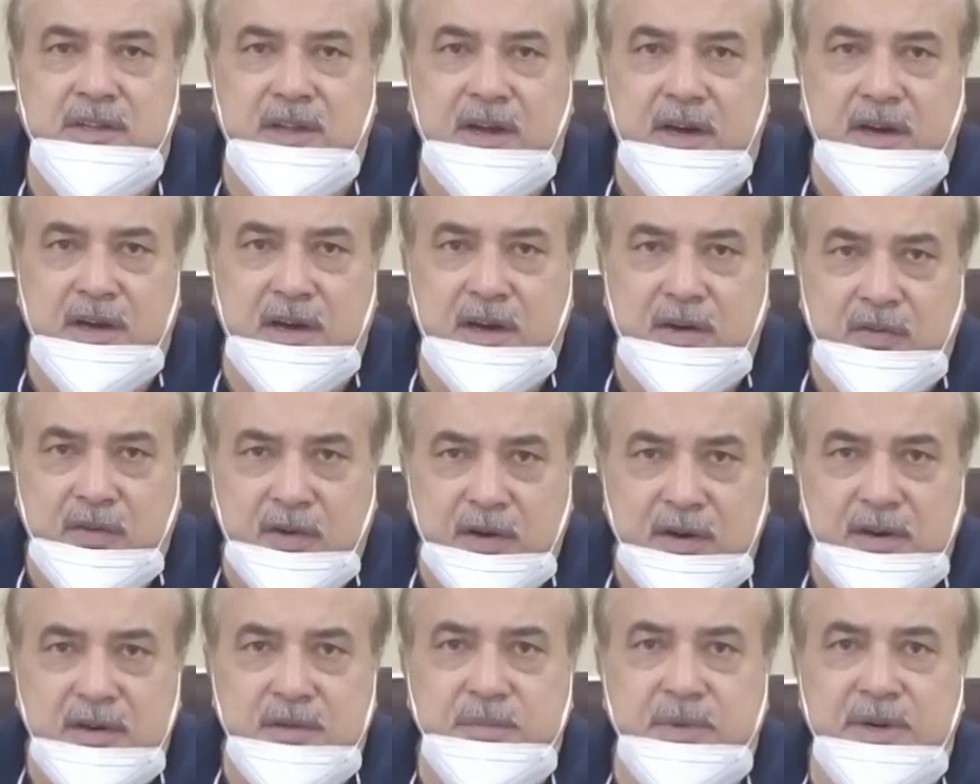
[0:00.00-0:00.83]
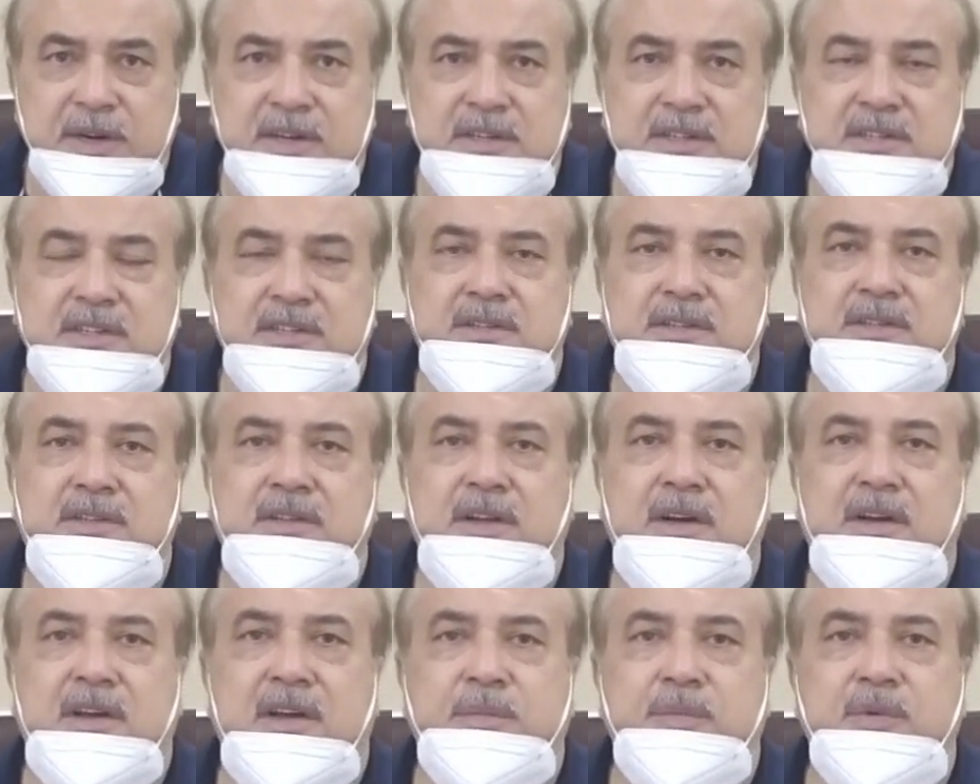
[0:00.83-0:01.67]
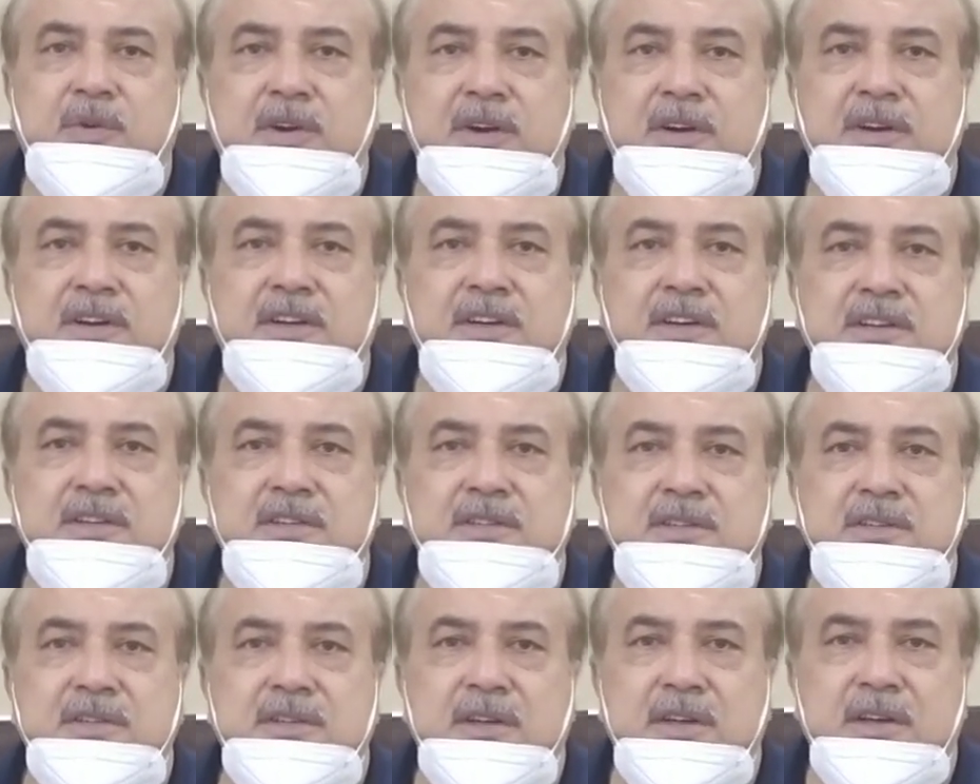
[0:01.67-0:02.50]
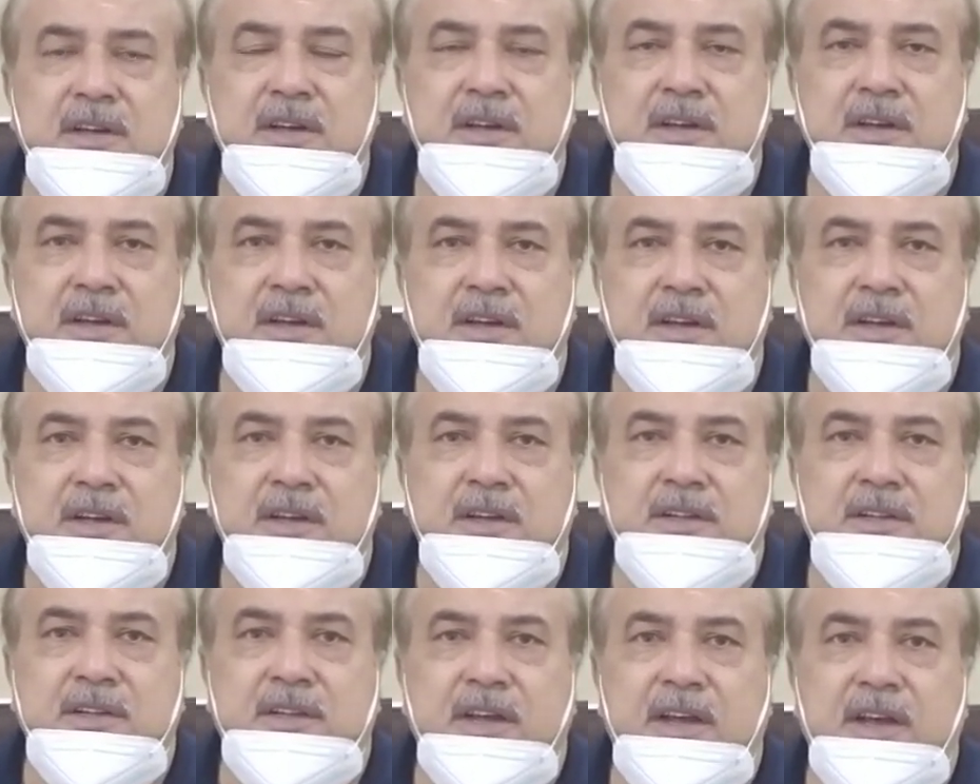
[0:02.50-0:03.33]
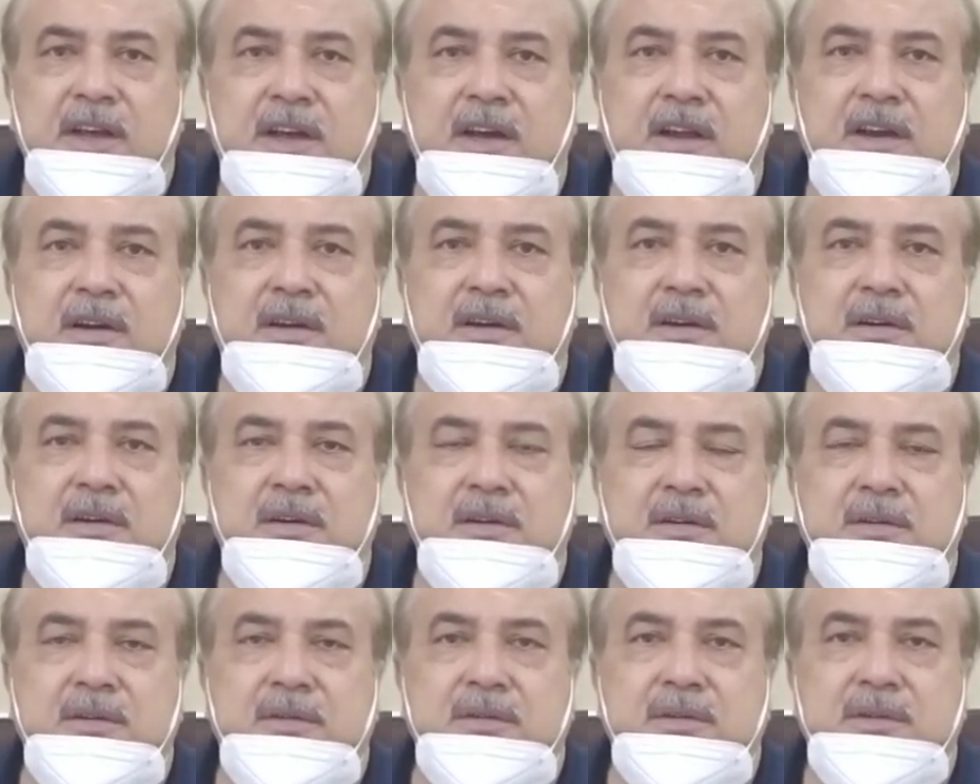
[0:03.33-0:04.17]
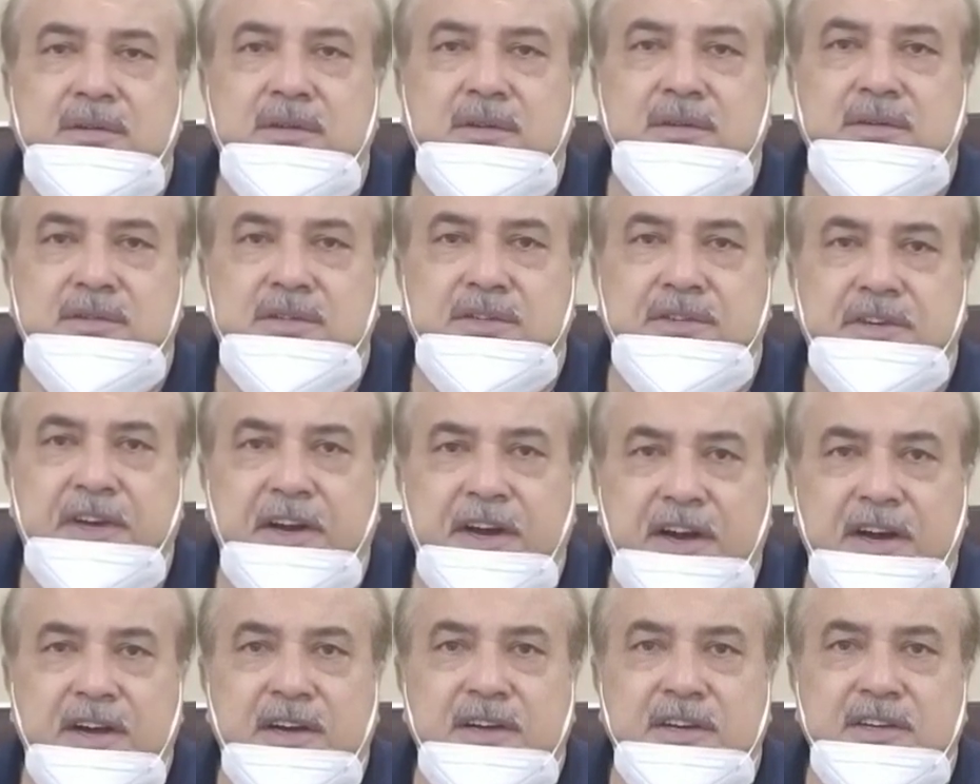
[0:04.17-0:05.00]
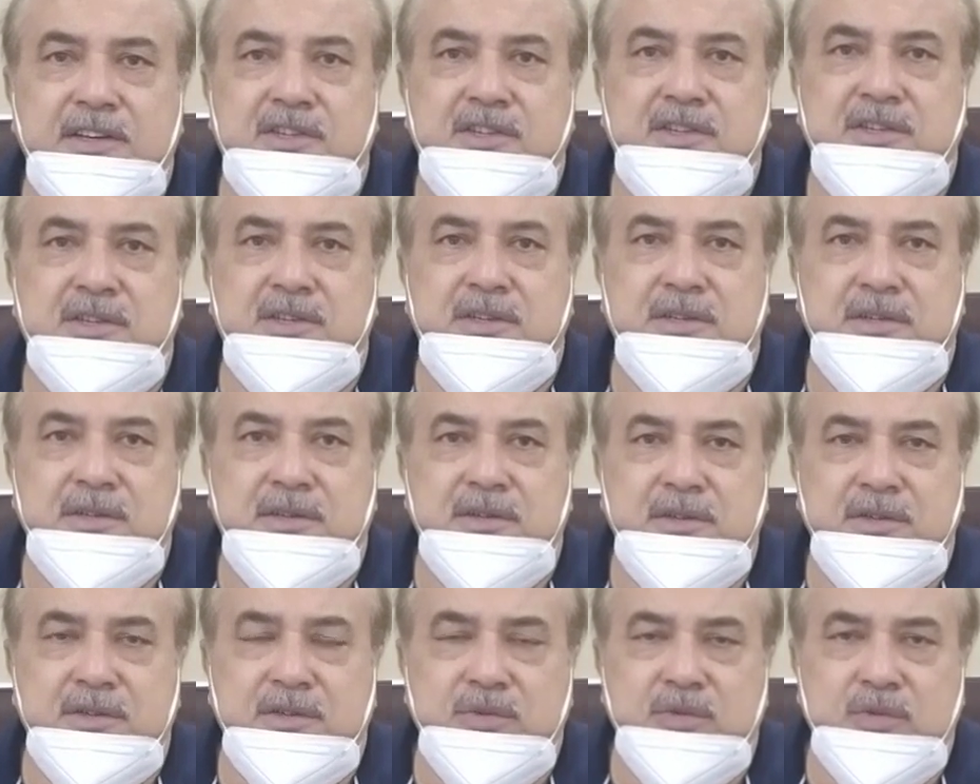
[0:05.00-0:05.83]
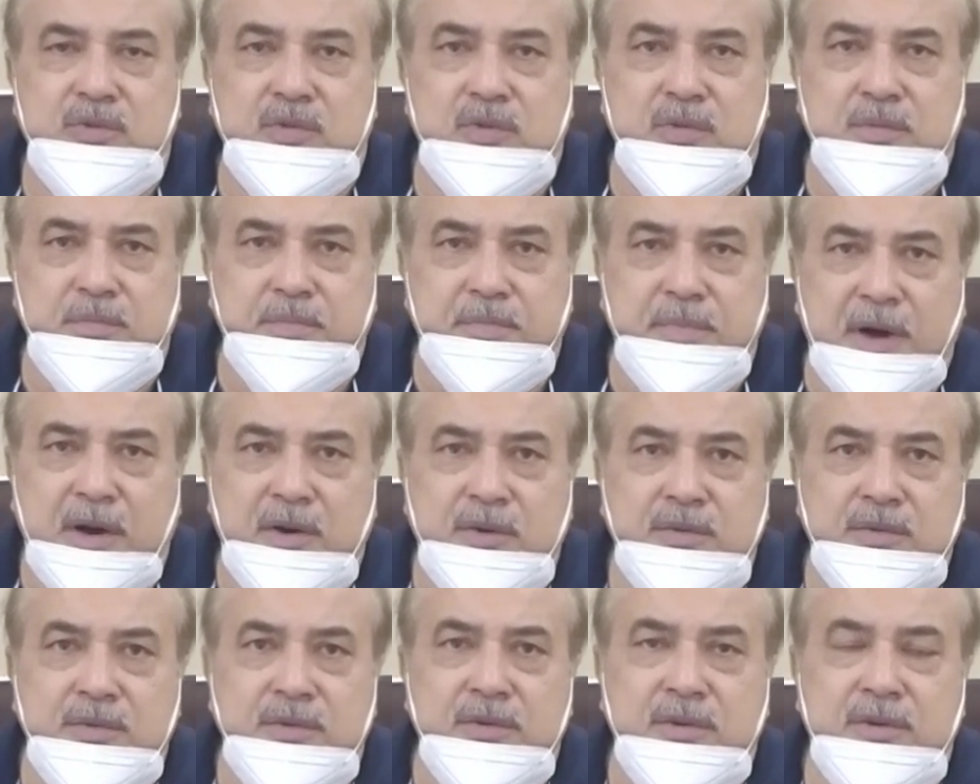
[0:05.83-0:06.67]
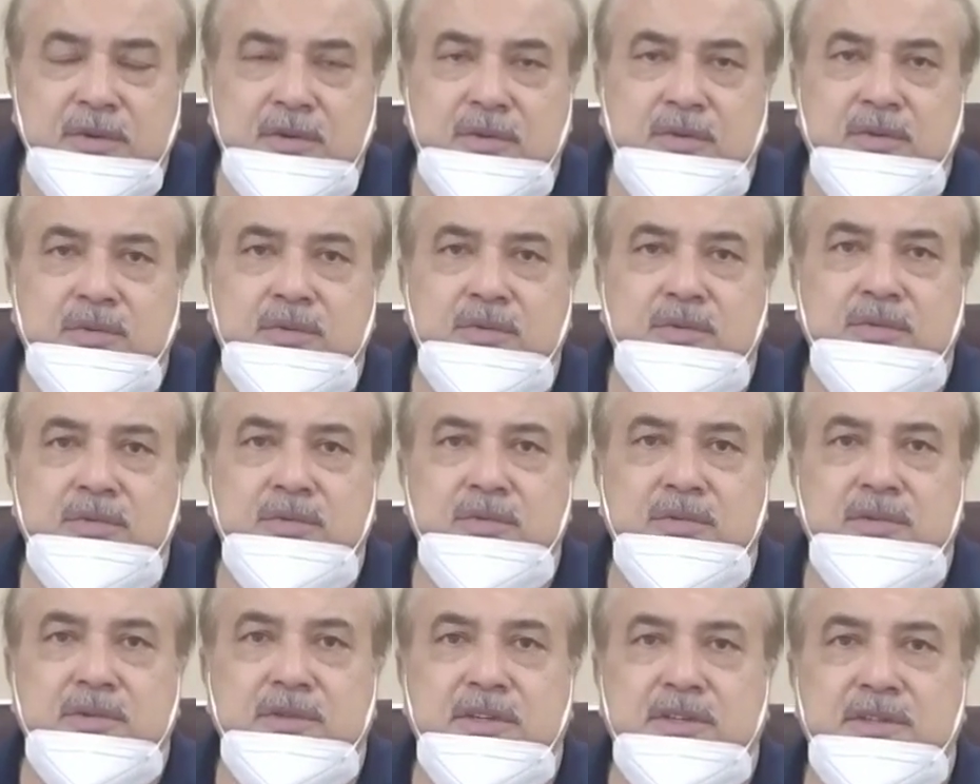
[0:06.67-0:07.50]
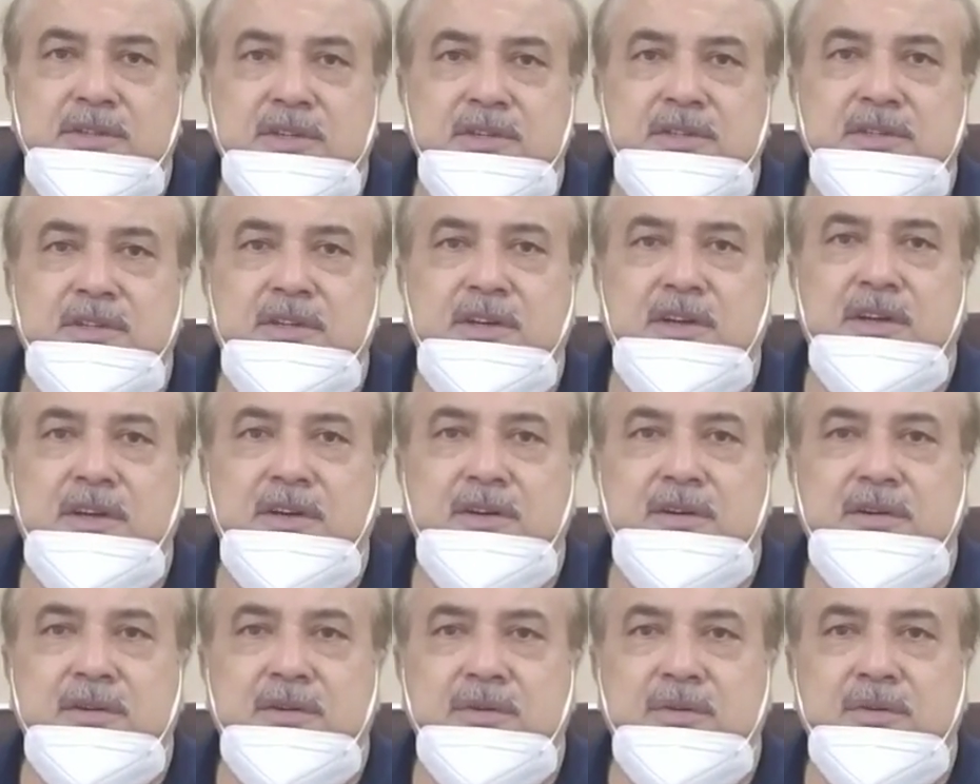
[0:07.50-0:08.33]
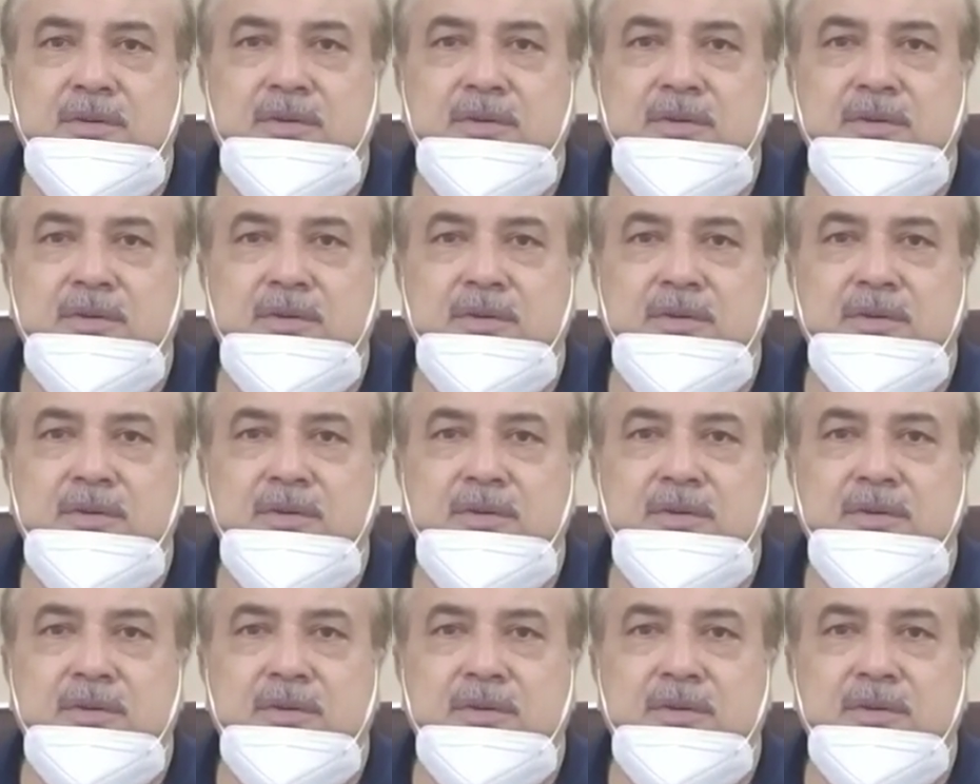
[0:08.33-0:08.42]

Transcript: the governments, the communities, their state is bound to, this is their